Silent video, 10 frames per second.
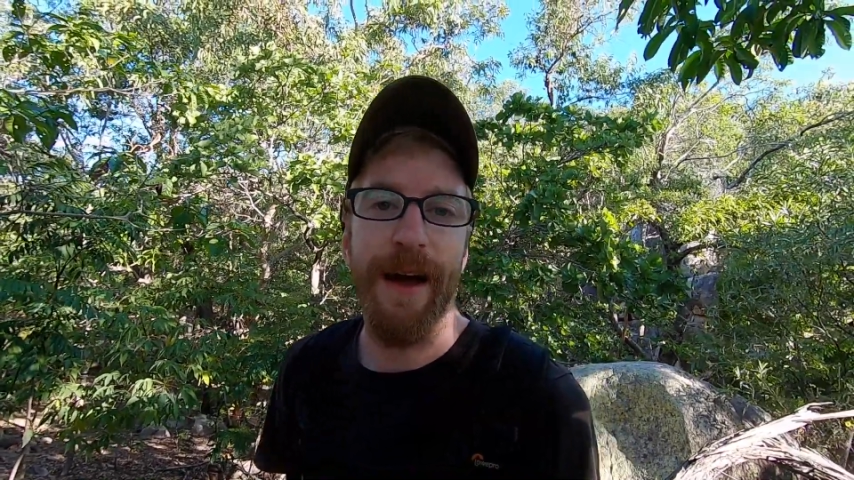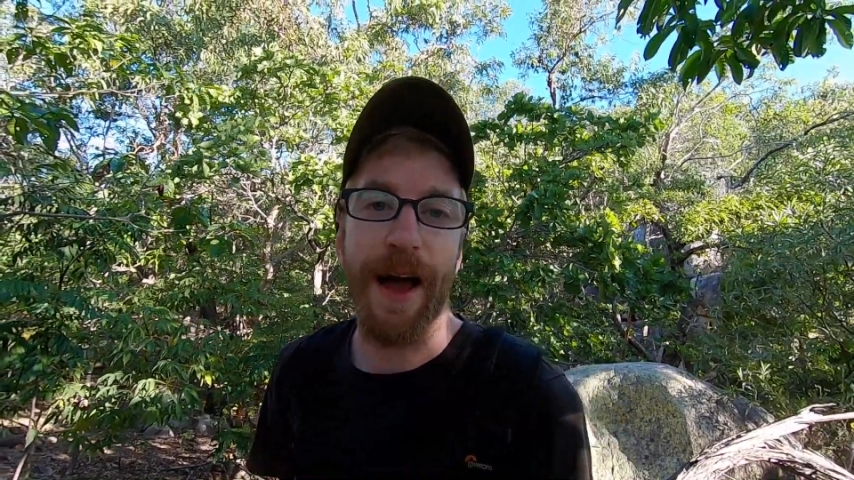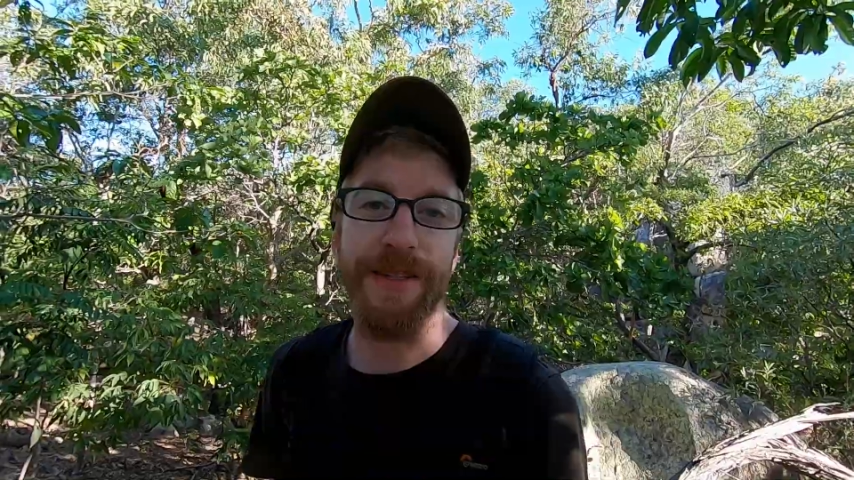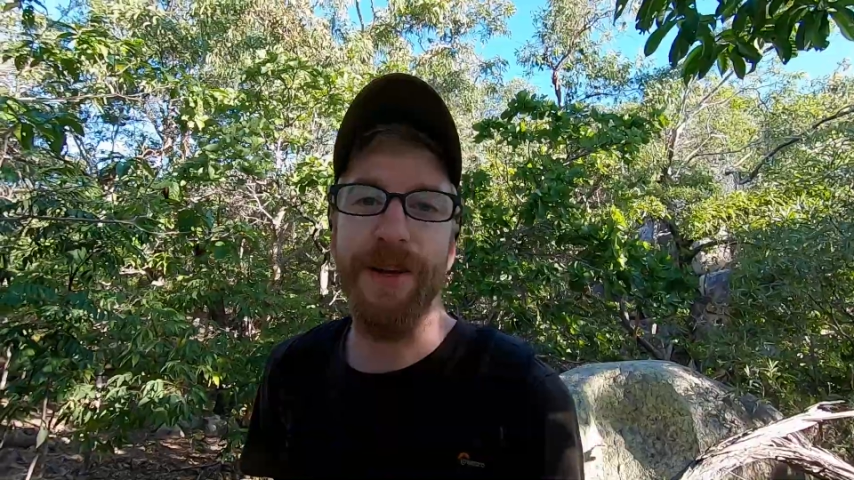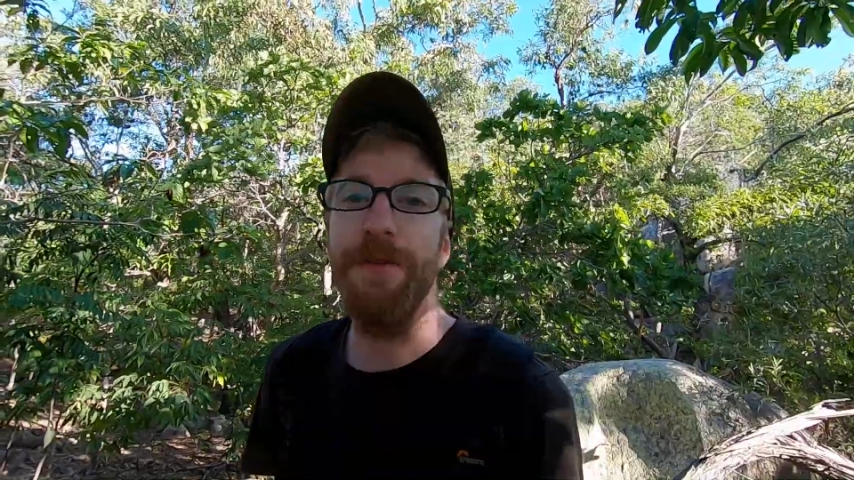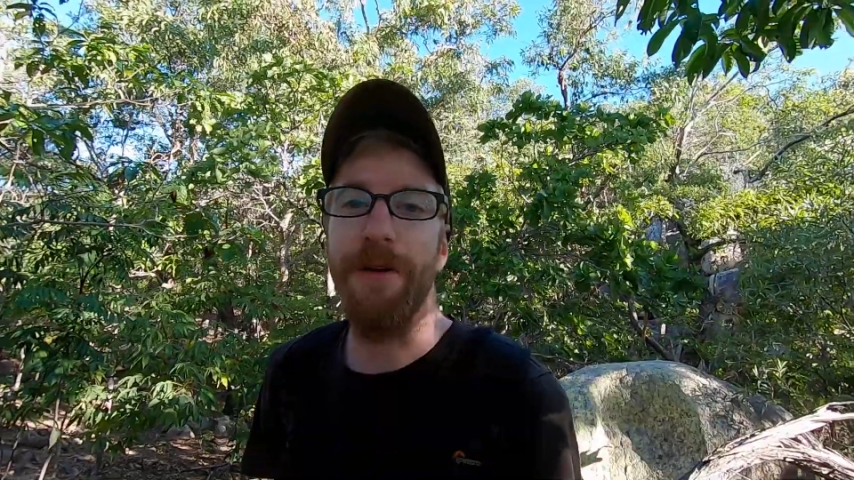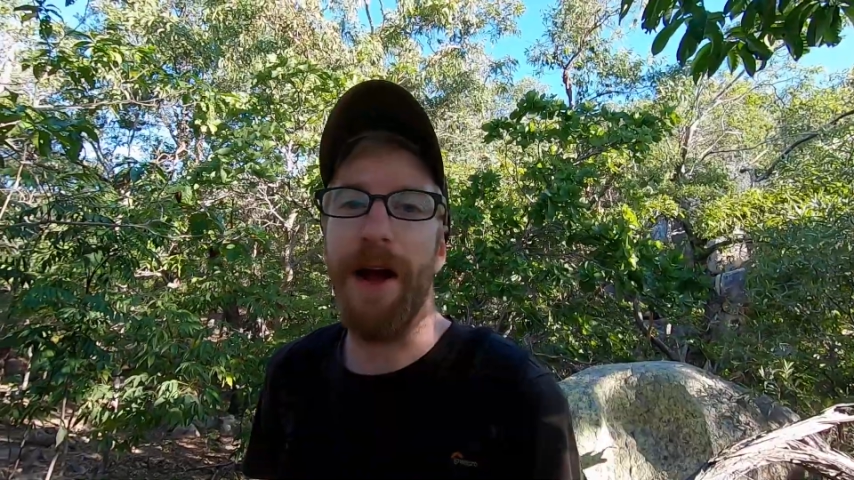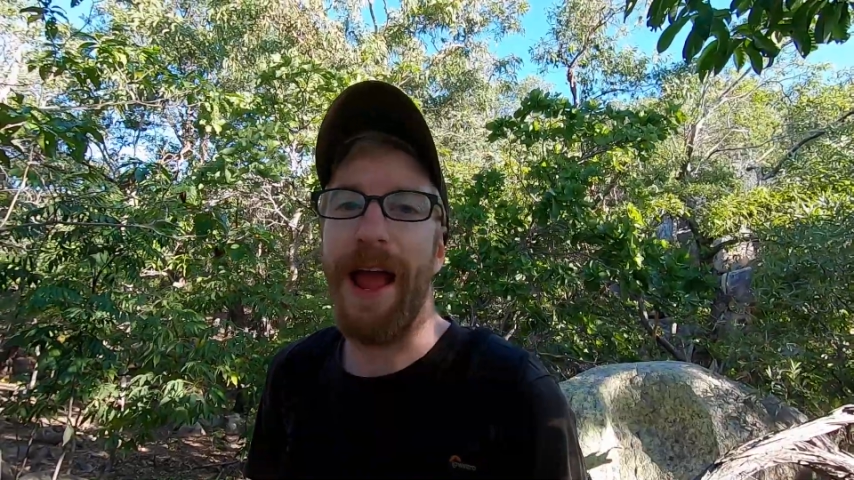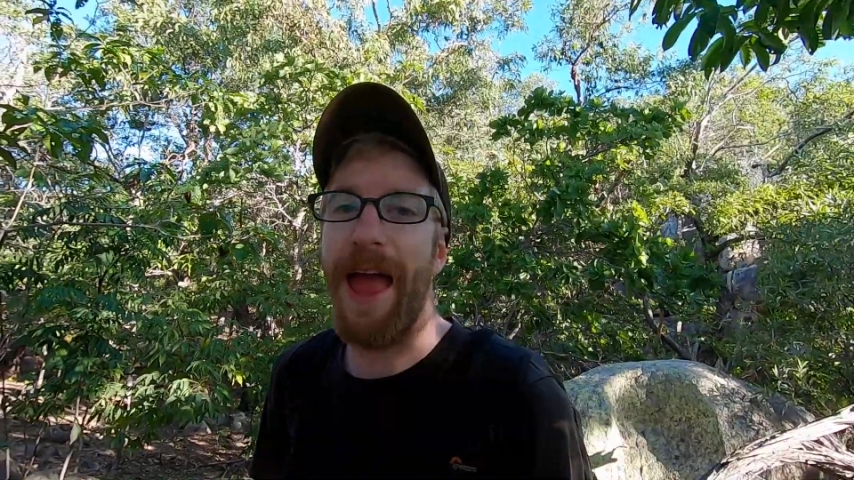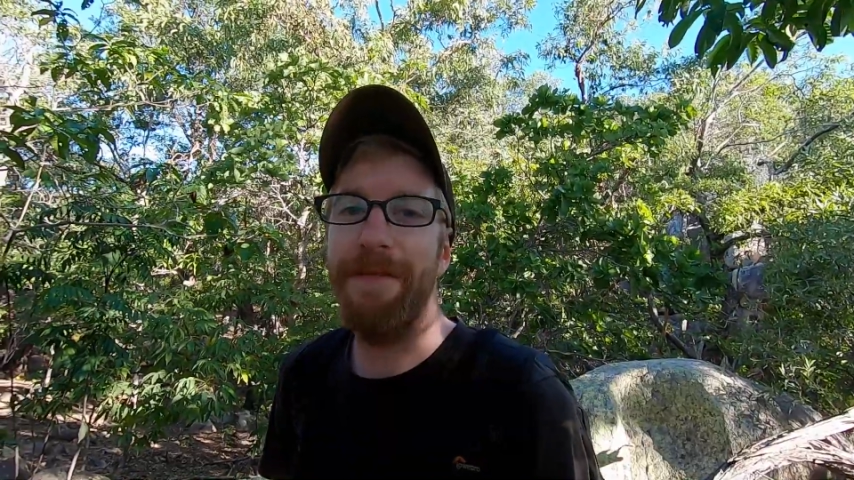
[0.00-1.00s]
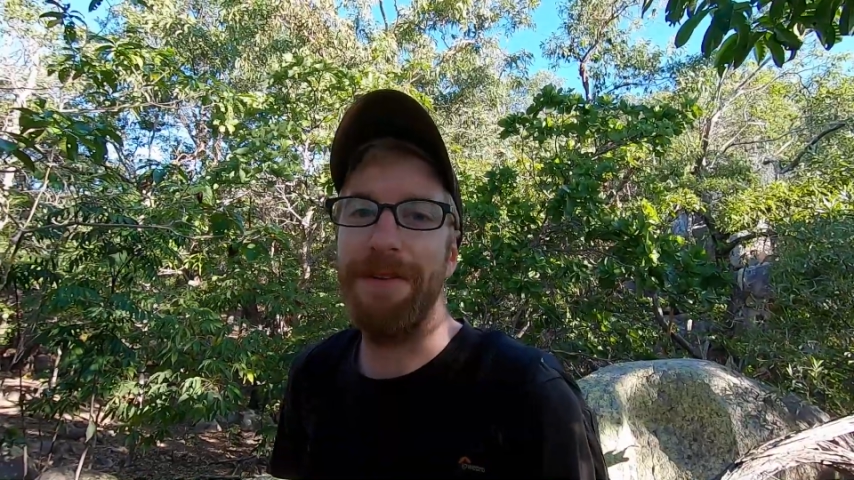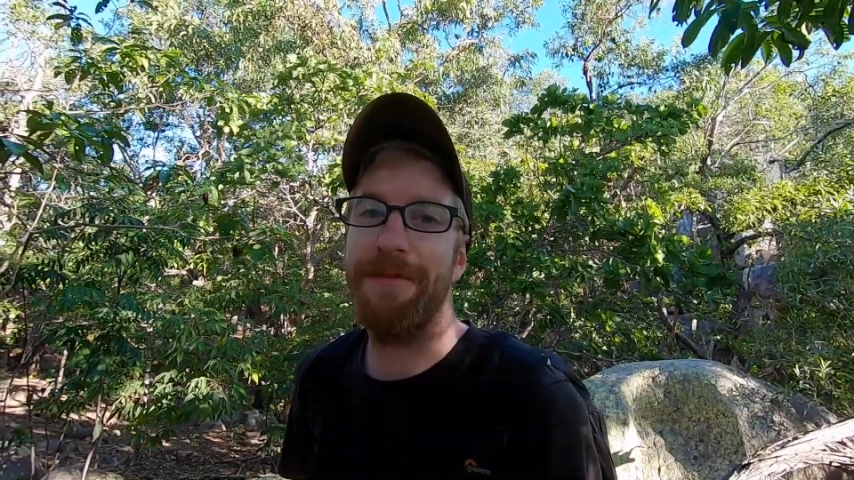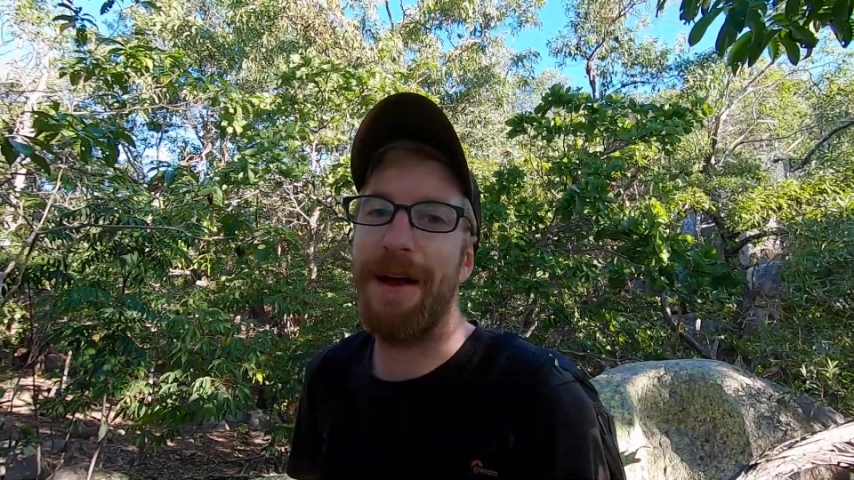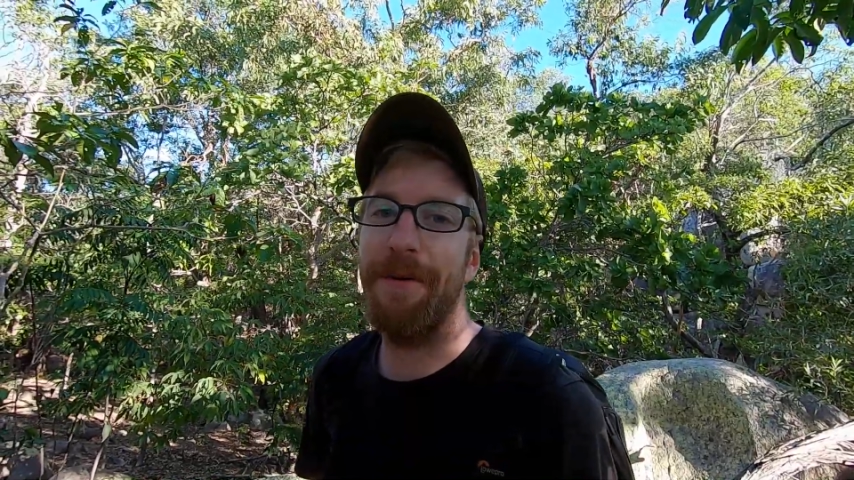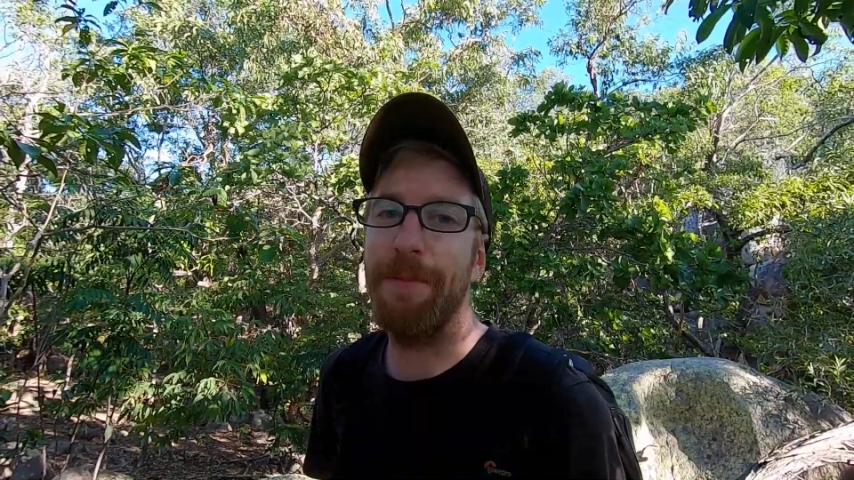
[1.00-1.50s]
So far I haven't
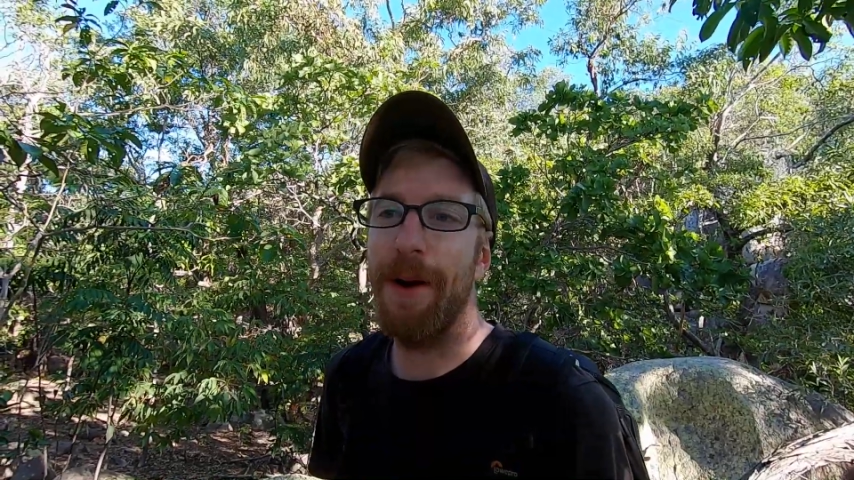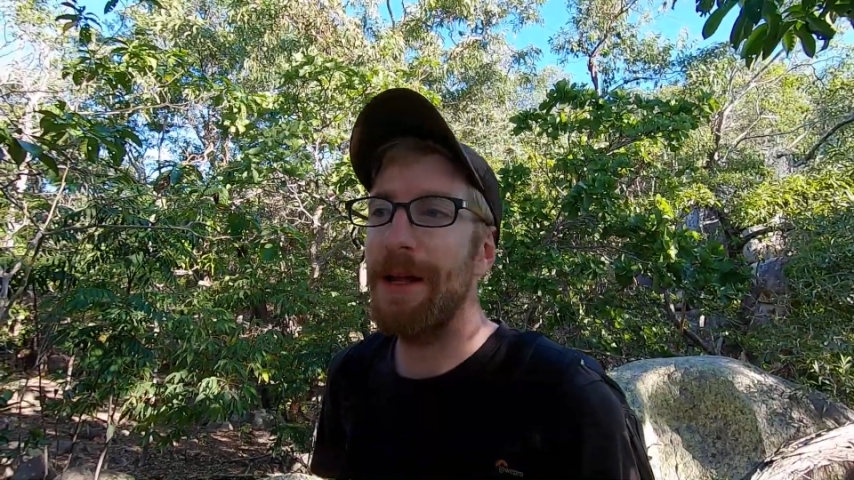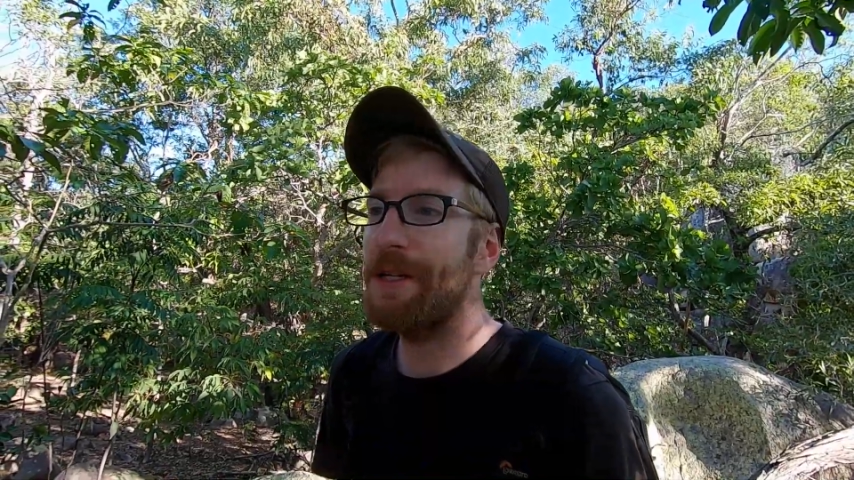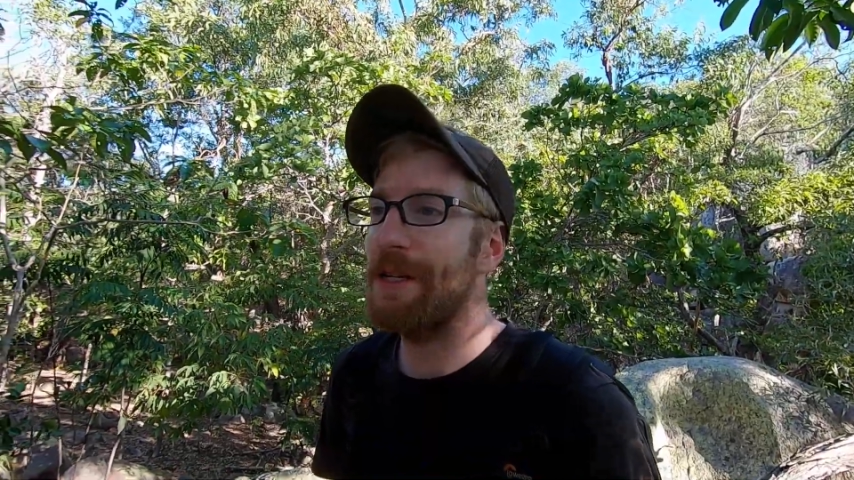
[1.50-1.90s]
found much.